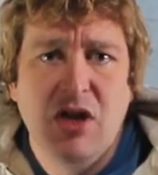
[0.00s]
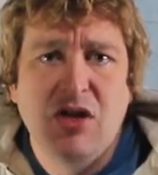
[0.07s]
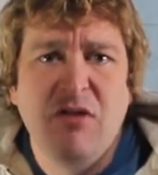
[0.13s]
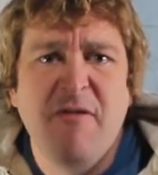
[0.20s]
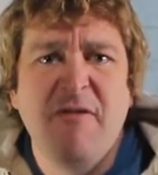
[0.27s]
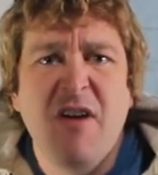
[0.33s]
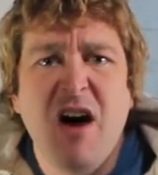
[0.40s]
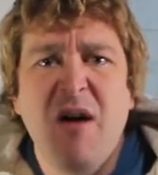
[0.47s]

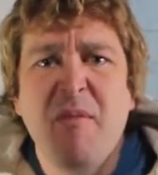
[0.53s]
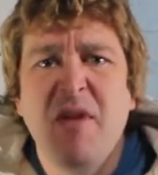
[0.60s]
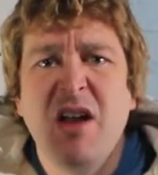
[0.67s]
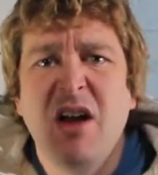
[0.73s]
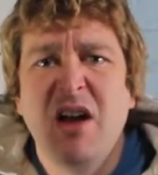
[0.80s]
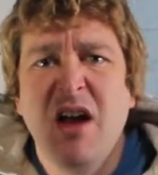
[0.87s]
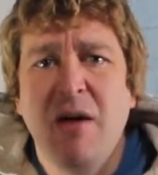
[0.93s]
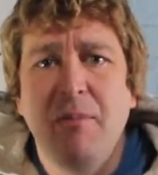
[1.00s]
You vomit
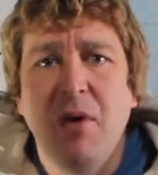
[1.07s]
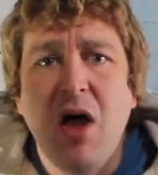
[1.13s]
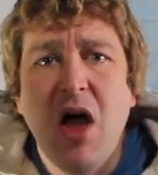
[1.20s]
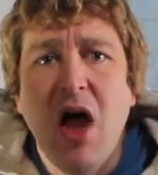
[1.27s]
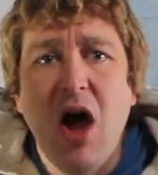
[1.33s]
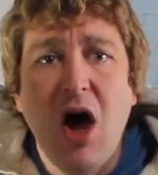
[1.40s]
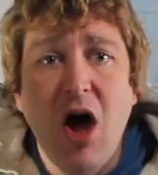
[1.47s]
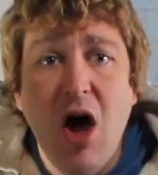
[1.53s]
it up,
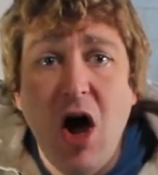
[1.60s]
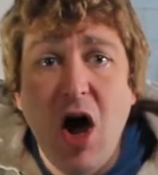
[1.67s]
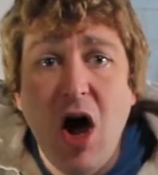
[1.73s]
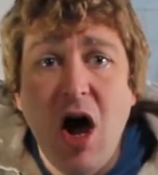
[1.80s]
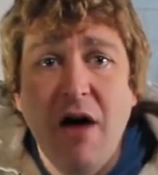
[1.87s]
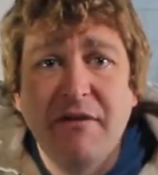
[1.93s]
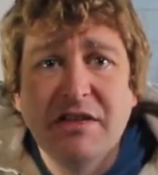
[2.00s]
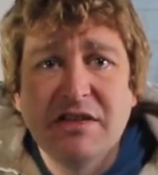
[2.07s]

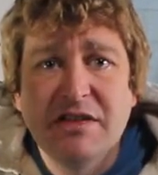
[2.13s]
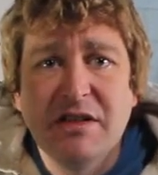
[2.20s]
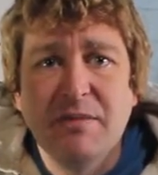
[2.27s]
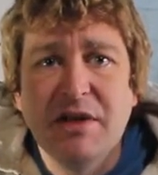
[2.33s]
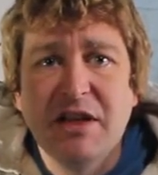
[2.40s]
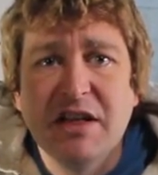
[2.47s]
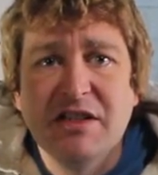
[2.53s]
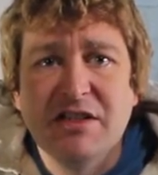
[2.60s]
obviously,
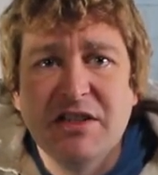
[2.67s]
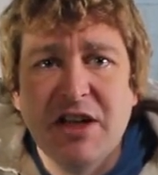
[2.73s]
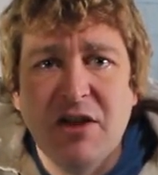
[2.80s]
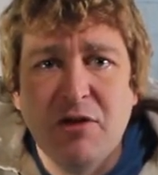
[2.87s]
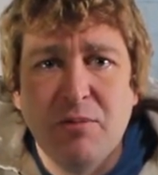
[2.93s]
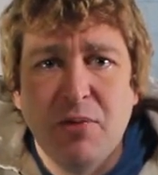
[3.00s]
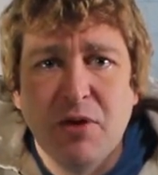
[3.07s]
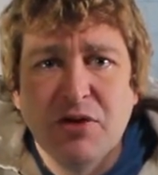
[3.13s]
because the
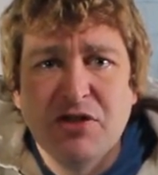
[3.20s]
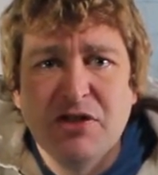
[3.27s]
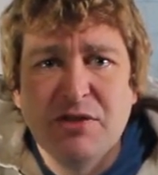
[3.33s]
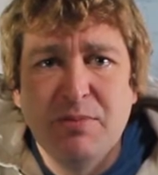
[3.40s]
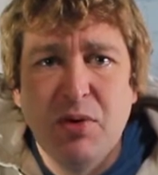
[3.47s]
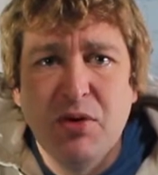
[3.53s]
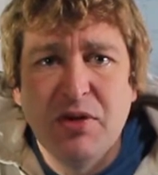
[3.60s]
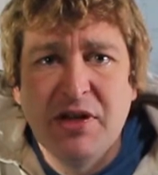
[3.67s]
other person's
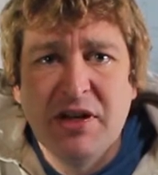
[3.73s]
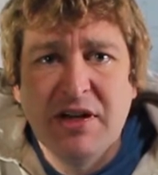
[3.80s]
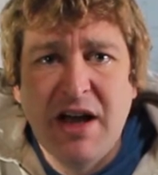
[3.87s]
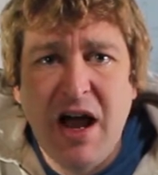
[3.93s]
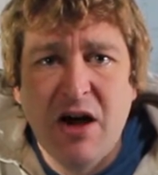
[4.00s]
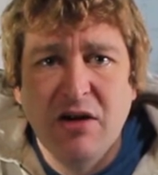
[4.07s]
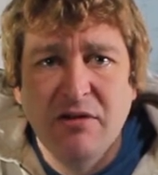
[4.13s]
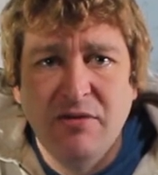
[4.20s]
pulling it
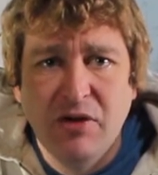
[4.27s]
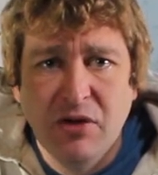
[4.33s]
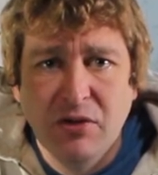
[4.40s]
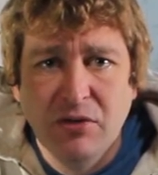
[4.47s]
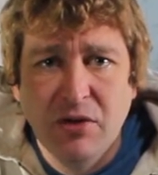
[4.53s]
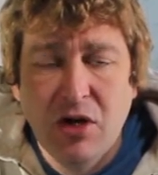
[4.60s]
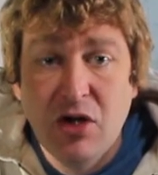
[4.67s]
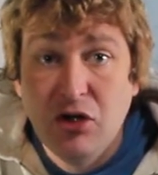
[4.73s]
out of you.